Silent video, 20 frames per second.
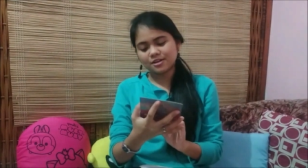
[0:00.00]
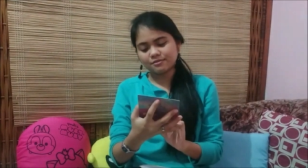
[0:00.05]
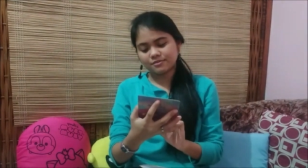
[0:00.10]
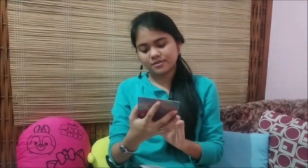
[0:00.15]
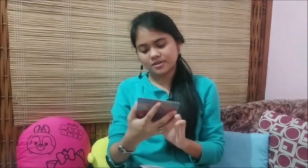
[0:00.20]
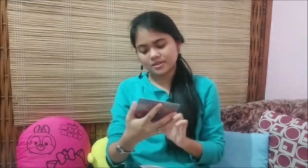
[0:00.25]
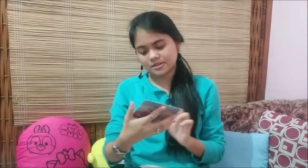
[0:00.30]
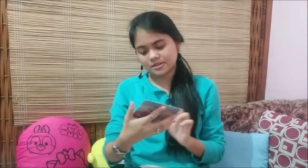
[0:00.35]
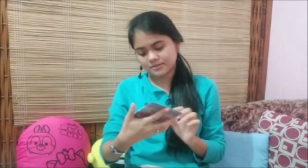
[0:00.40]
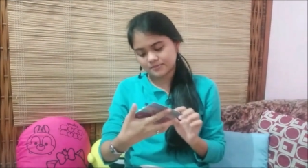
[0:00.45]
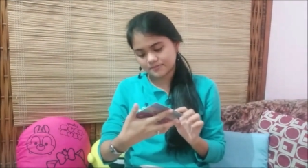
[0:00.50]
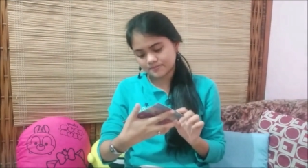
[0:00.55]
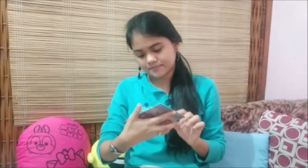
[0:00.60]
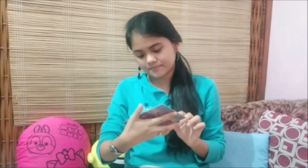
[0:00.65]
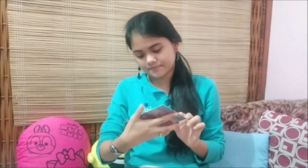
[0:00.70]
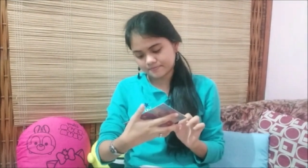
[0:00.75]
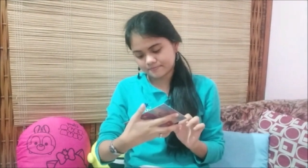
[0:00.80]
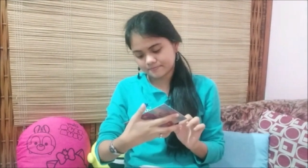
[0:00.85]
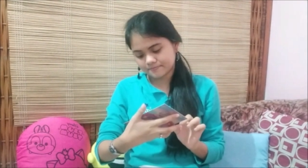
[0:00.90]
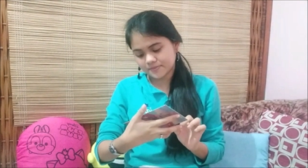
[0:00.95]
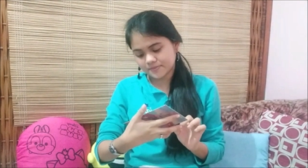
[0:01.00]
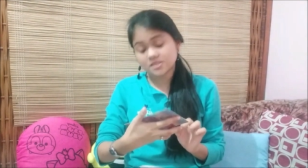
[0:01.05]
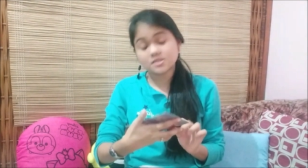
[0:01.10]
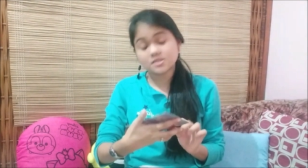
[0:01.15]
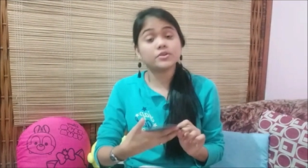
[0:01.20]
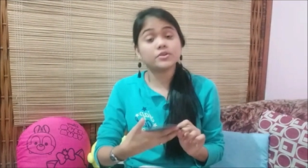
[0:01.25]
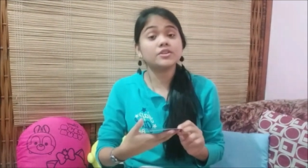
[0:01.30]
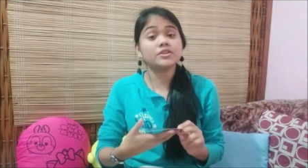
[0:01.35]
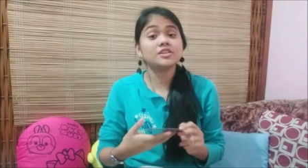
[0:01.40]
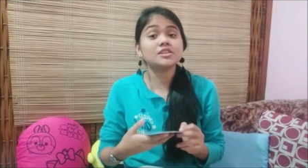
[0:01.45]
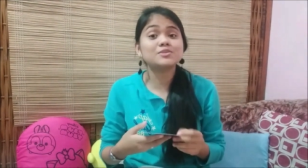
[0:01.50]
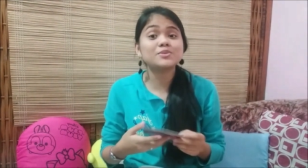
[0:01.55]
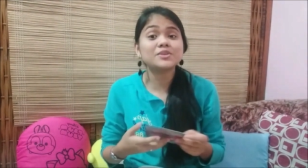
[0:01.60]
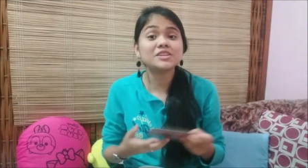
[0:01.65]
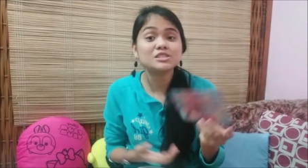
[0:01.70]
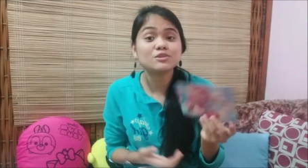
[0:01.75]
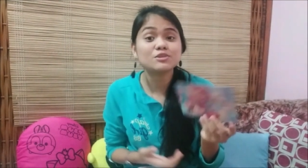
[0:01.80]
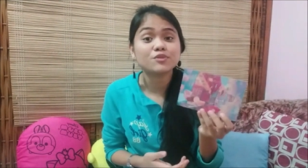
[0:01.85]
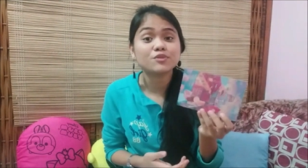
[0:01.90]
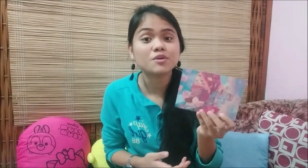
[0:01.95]
love it so this one
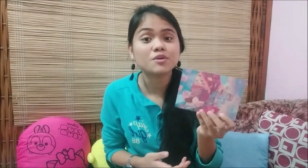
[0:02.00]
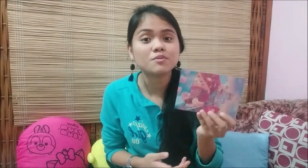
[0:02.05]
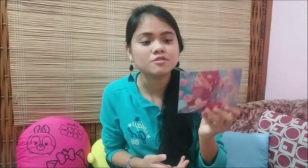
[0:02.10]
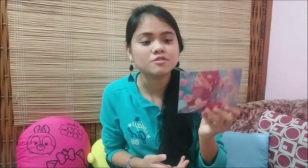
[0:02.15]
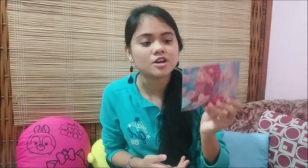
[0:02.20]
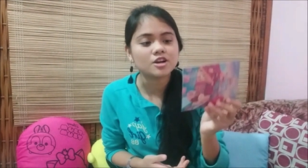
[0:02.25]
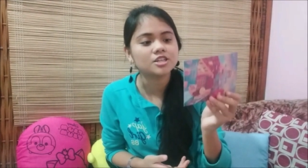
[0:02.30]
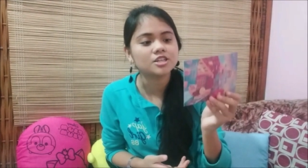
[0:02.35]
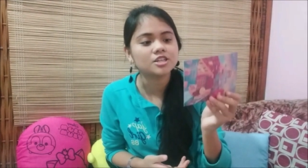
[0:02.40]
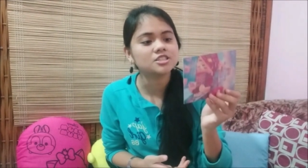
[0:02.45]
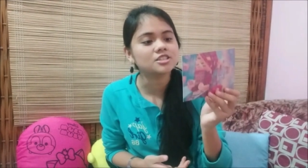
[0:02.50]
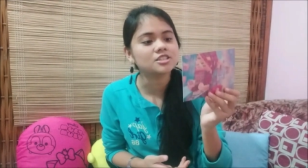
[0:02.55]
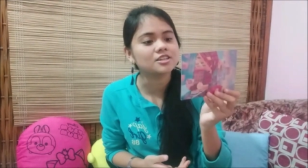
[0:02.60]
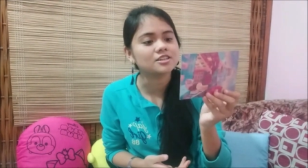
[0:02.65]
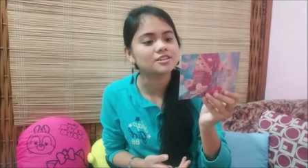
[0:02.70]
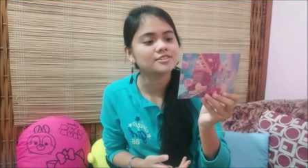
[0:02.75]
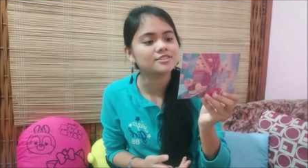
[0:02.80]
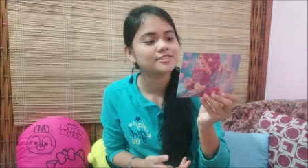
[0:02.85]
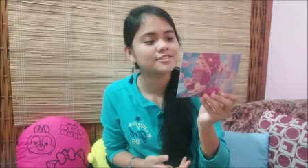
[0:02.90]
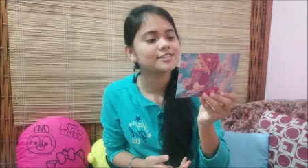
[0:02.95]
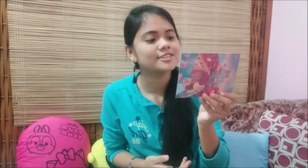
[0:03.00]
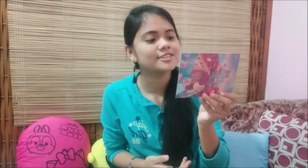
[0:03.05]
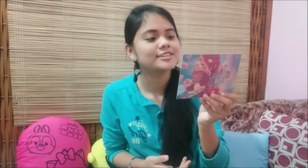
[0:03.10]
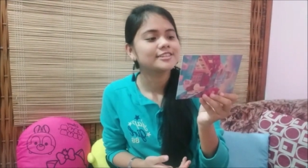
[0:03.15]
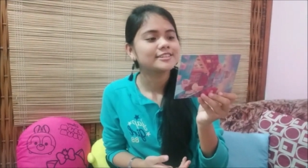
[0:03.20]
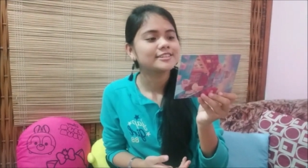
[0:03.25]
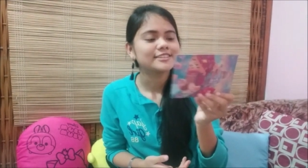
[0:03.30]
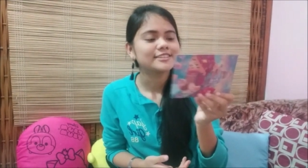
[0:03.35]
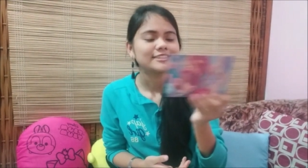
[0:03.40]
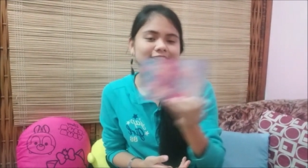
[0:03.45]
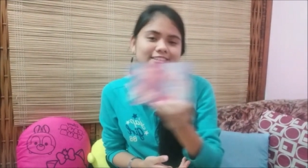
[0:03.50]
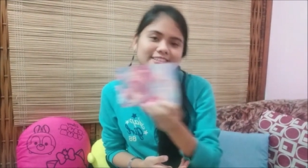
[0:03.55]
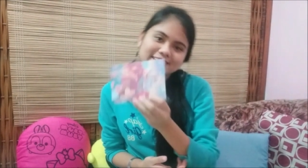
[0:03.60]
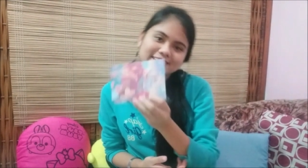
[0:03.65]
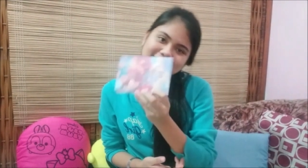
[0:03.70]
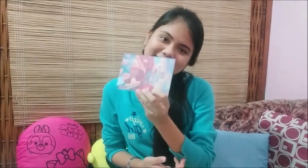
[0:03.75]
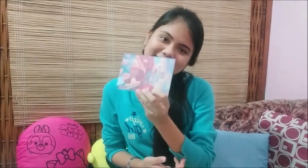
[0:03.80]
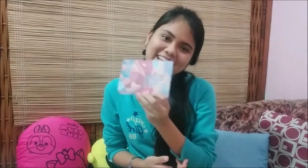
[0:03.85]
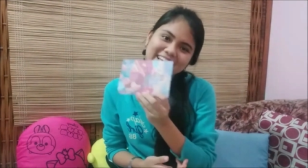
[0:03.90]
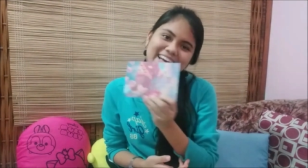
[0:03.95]
is from russia
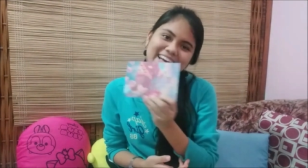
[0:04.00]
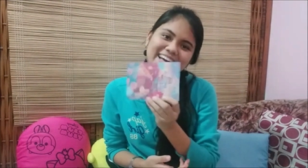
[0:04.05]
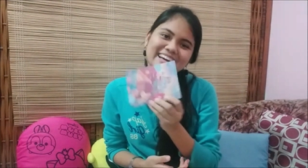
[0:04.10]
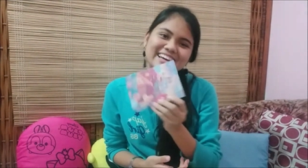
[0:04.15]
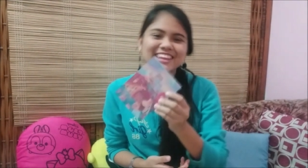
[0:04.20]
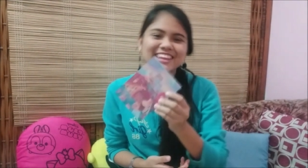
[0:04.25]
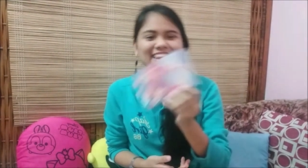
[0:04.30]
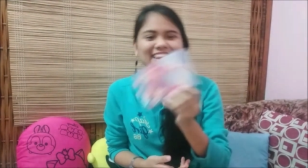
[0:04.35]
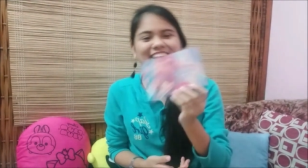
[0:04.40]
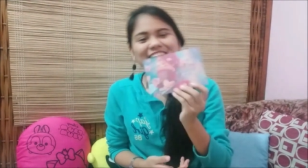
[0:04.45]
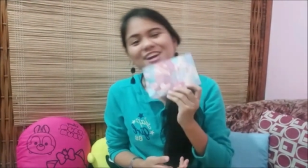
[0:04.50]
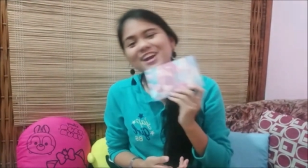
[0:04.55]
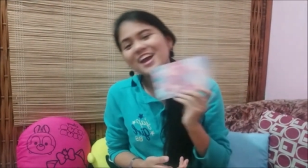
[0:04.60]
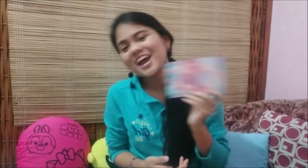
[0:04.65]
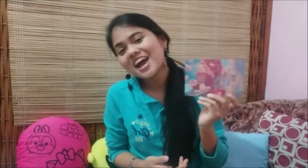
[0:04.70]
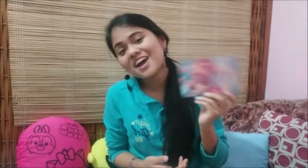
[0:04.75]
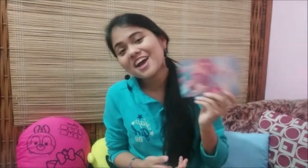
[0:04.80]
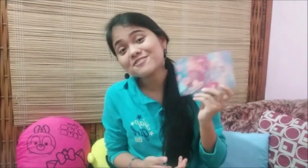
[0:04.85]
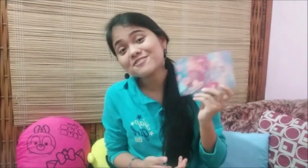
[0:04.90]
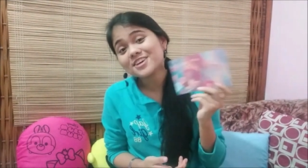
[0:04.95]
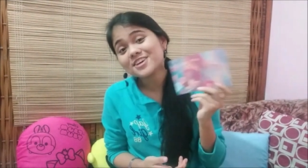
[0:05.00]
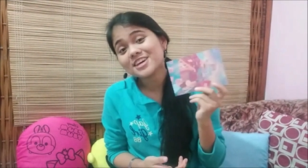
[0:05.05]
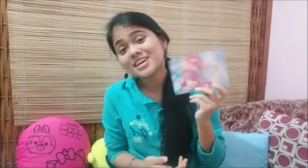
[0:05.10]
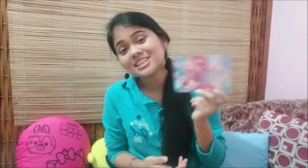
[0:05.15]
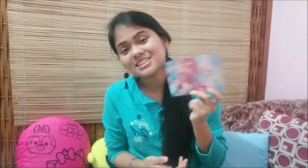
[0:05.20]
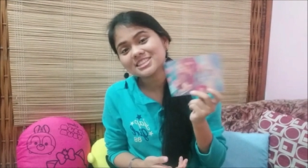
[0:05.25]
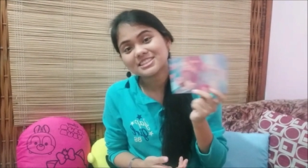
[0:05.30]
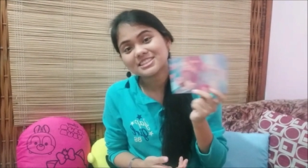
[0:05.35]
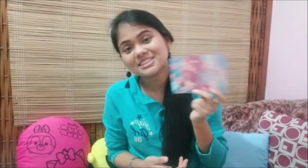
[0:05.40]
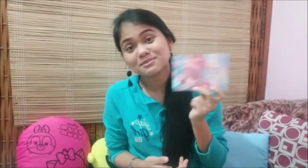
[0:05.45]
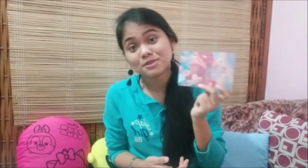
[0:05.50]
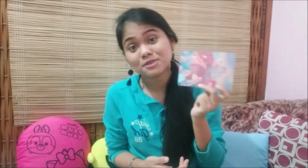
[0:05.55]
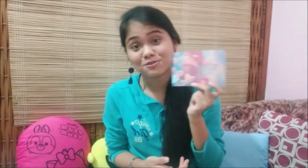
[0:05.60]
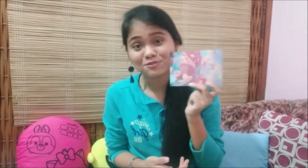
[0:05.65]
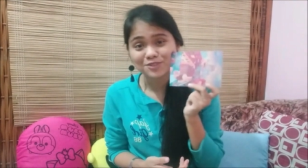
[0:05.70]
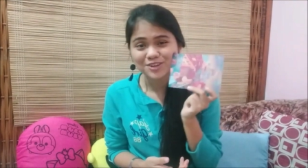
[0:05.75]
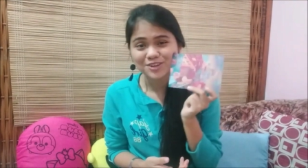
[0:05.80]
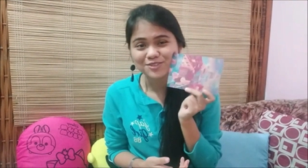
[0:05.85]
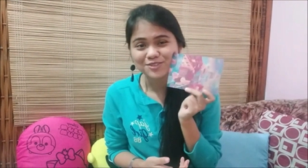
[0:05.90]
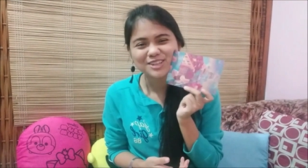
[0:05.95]
yeah there you have it my
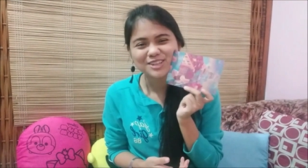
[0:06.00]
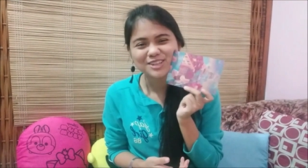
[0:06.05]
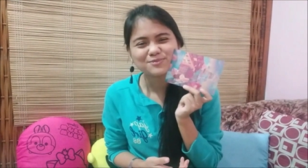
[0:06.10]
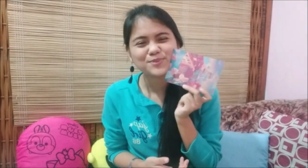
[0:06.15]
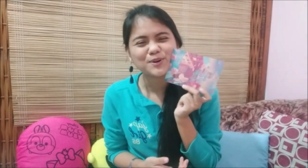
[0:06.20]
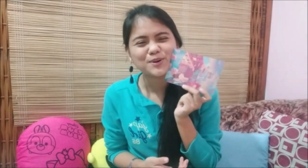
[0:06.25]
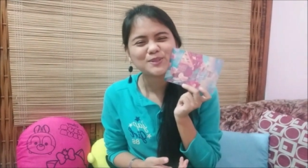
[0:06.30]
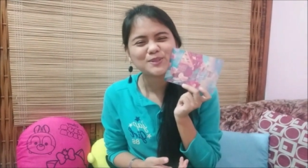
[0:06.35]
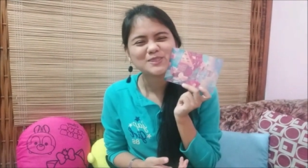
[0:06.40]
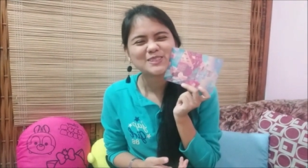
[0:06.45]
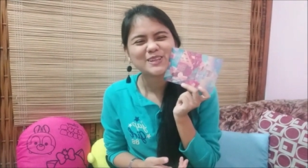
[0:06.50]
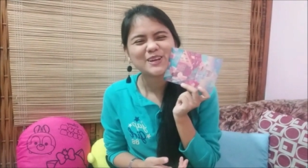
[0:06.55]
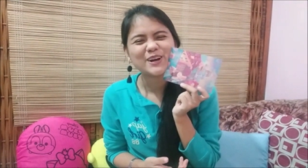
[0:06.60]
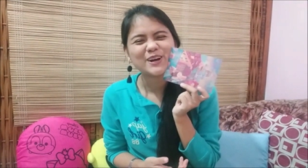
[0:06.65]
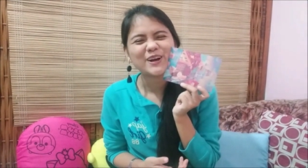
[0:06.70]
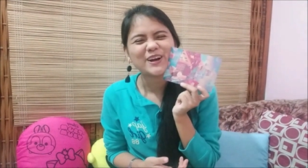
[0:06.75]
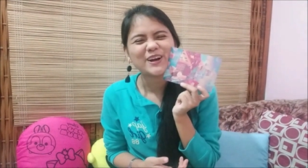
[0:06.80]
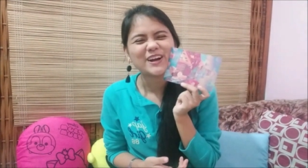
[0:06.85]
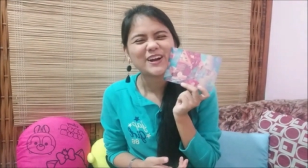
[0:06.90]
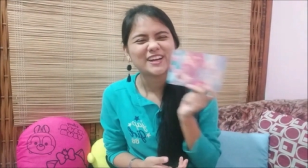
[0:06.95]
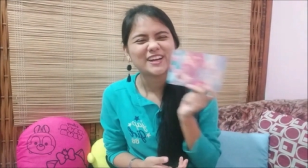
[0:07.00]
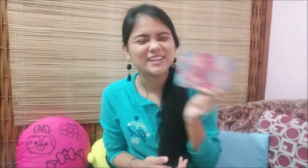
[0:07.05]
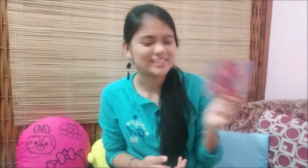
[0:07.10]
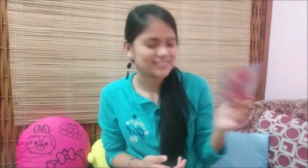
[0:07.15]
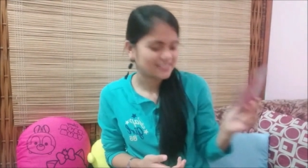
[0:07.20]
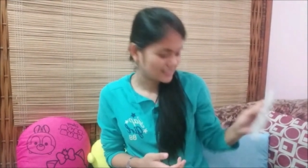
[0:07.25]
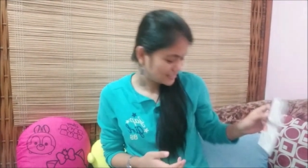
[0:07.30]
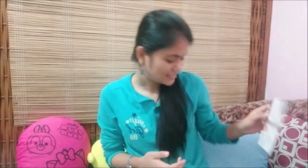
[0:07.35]
favorite postcard